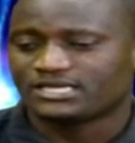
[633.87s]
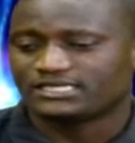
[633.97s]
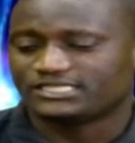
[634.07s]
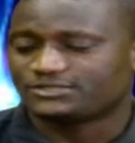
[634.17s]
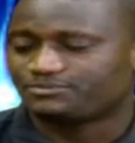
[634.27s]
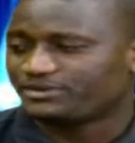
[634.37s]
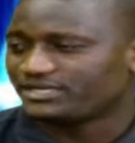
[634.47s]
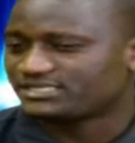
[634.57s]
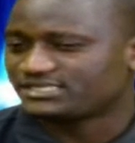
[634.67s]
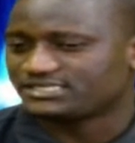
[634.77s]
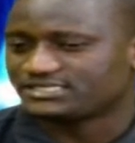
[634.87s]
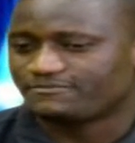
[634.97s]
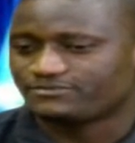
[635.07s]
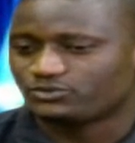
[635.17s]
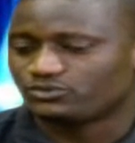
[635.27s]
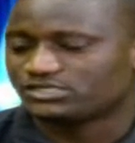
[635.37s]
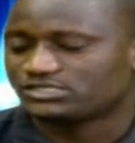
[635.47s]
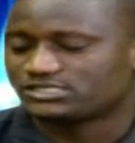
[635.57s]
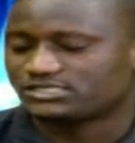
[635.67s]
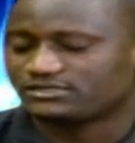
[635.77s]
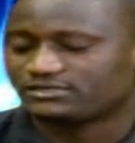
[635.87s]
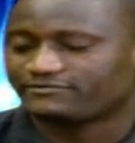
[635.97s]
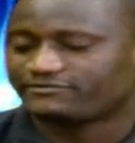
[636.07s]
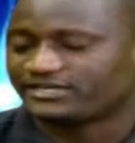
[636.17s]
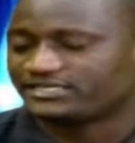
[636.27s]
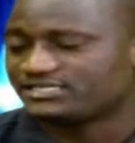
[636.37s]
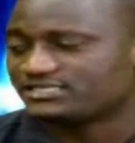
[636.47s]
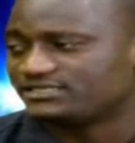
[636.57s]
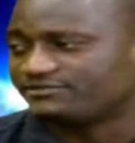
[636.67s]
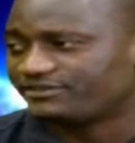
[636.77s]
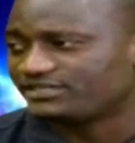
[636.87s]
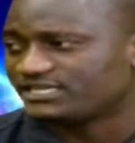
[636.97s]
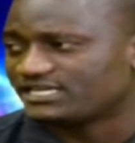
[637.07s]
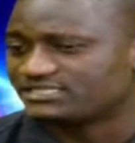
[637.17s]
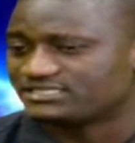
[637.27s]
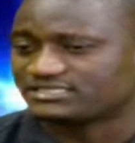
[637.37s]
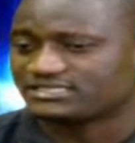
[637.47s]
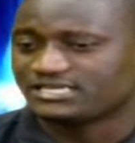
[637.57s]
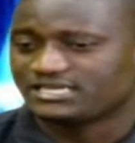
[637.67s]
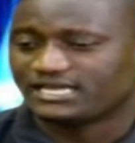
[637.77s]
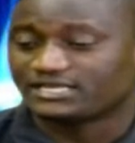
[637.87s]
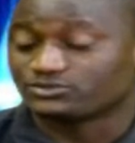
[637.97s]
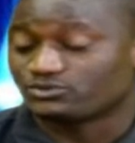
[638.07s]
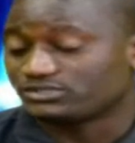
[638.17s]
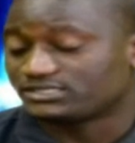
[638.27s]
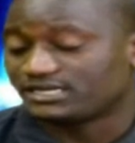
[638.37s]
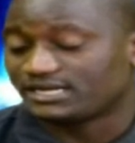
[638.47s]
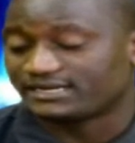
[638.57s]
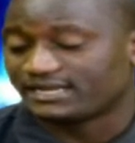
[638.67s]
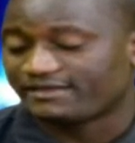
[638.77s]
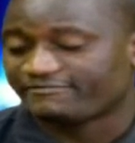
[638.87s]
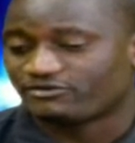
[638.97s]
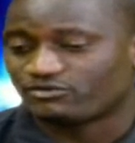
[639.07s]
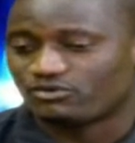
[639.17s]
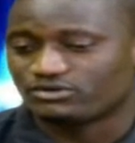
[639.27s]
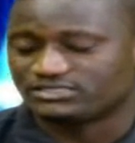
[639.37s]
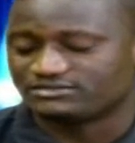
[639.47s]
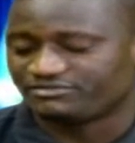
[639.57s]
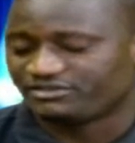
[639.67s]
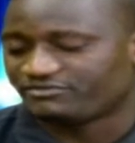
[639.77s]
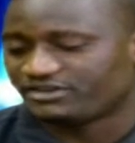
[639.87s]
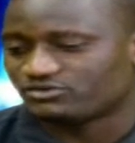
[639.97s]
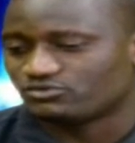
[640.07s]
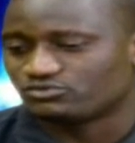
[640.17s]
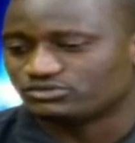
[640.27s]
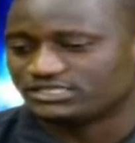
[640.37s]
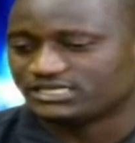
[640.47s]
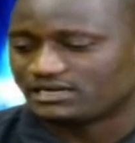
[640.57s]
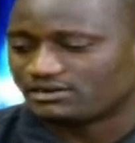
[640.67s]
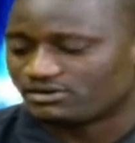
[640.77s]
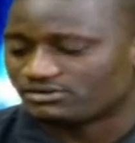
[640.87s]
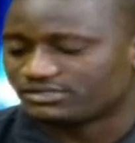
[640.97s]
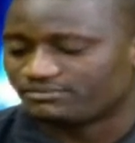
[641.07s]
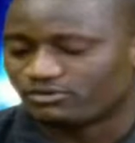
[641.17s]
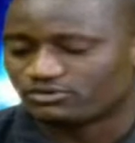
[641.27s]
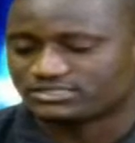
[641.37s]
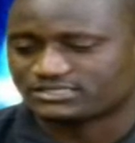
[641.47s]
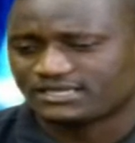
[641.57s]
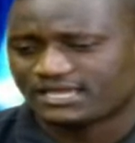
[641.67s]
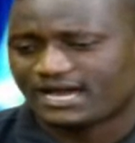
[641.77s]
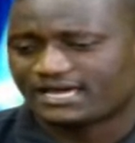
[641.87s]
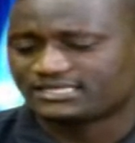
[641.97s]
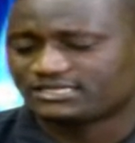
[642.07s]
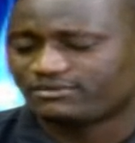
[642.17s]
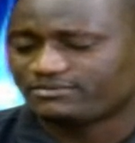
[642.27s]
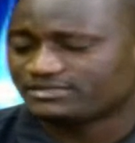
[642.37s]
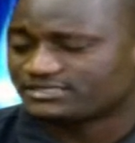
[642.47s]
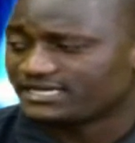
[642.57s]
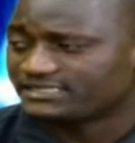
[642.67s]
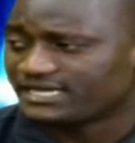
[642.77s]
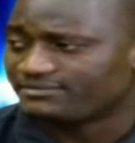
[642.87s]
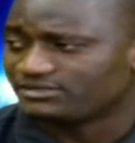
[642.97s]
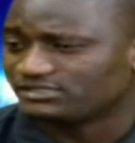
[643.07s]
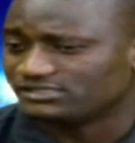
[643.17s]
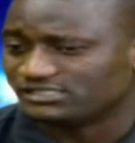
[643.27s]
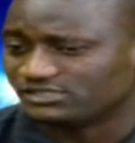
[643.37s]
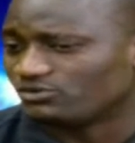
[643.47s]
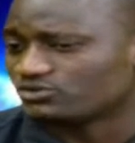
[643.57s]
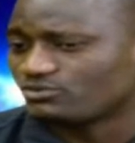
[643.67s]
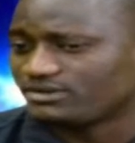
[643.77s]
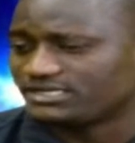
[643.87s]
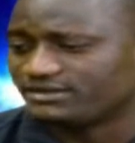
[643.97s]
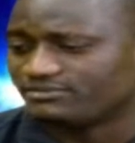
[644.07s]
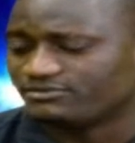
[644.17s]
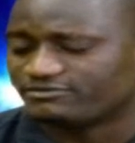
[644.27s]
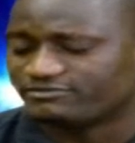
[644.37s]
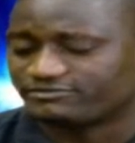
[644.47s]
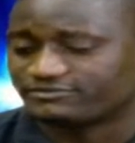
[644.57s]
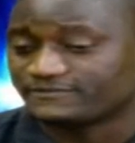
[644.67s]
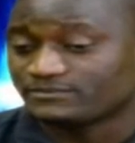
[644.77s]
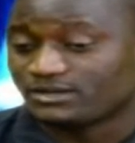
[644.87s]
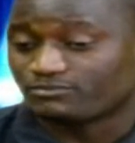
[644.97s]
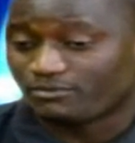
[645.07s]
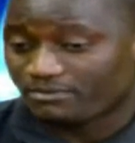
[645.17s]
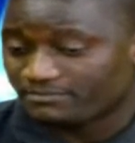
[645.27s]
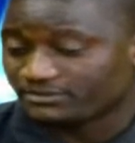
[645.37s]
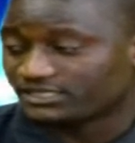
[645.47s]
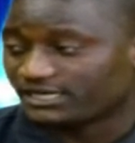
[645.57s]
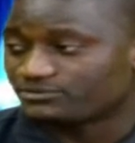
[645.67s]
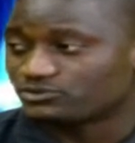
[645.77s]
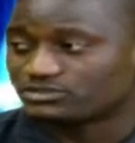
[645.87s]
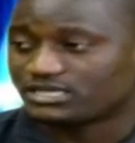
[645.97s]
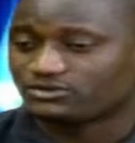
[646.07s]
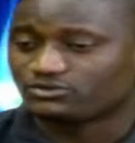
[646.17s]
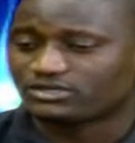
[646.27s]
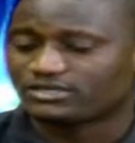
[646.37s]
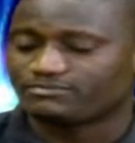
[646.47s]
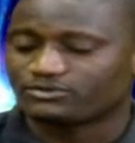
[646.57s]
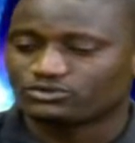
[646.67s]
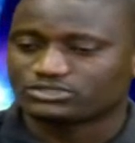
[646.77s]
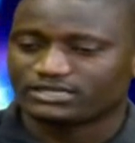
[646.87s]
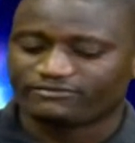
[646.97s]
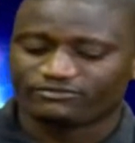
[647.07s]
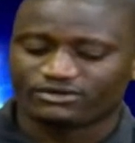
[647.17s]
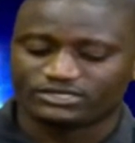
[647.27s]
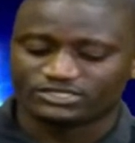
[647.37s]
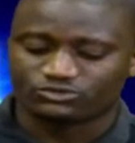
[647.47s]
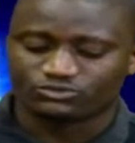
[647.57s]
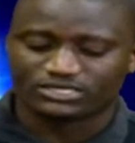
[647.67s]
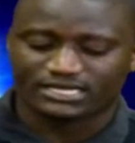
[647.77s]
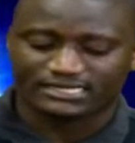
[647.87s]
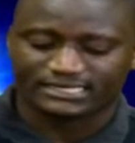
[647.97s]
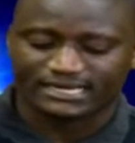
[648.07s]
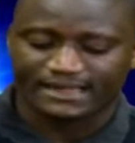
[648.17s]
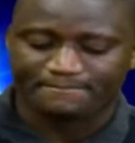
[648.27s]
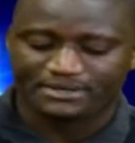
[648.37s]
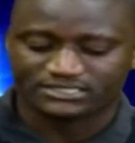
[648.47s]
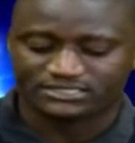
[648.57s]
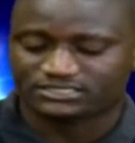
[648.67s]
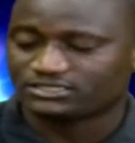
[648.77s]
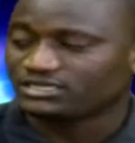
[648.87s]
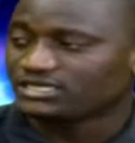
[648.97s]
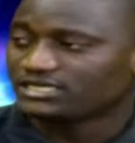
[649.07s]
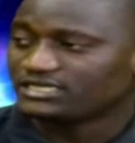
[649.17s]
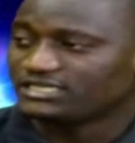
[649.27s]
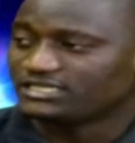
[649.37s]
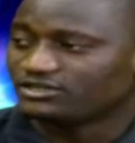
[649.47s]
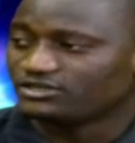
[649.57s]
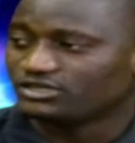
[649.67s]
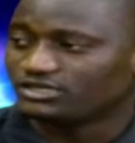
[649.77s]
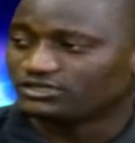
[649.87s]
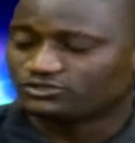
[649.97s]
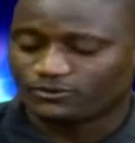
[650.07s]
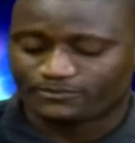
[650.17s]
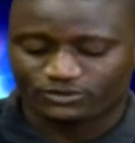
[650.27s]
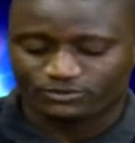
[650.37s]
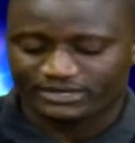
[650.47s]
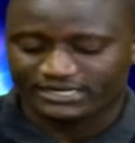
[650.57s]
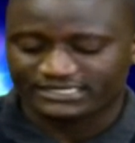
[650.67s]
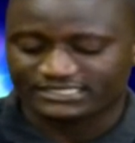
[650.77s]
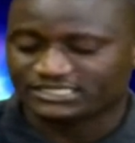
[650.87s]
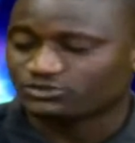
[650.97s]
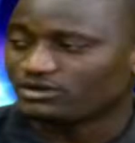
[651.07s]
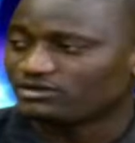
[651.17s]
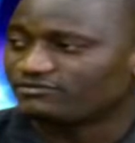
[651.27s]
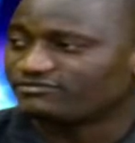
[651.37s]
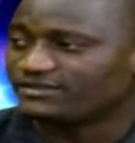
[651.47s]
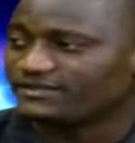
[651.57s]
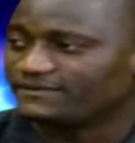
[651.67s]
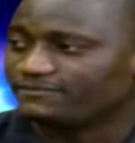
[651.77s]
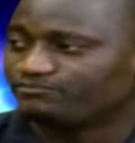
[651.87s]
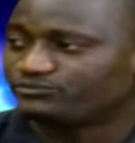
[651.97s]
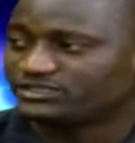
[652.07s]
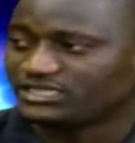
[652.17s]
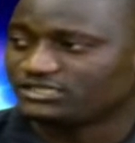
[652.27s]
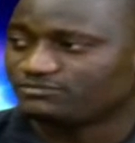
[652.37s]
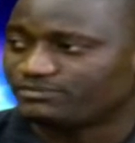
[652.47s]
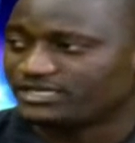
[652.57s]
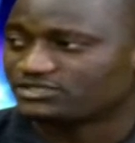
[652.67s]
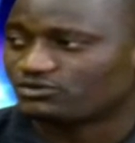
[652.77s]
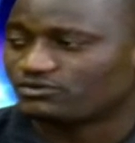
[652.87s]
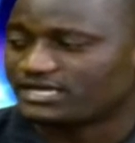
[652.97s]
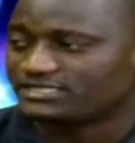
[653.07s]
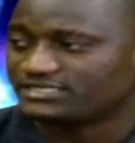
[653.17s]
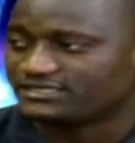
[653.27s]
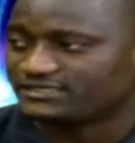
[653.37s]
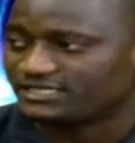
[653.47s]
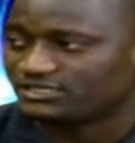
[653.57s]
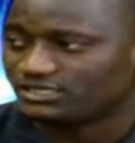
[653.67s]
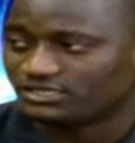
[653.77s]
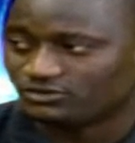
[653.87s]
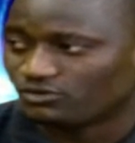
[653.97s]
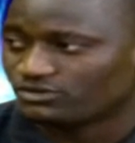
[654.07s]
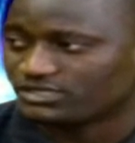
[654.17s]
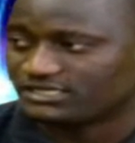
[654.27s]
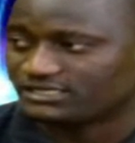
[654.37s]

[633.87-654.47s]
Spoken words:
his pace is something which frightens the defenders. Has got an eye for goal. He's very, very good in and around the box. I think maybe it's high time he also made the move. Probably clubs will start knocking, because everyone is looking at the numbers in the top European leagues. He's one of the 10 best scorers in all the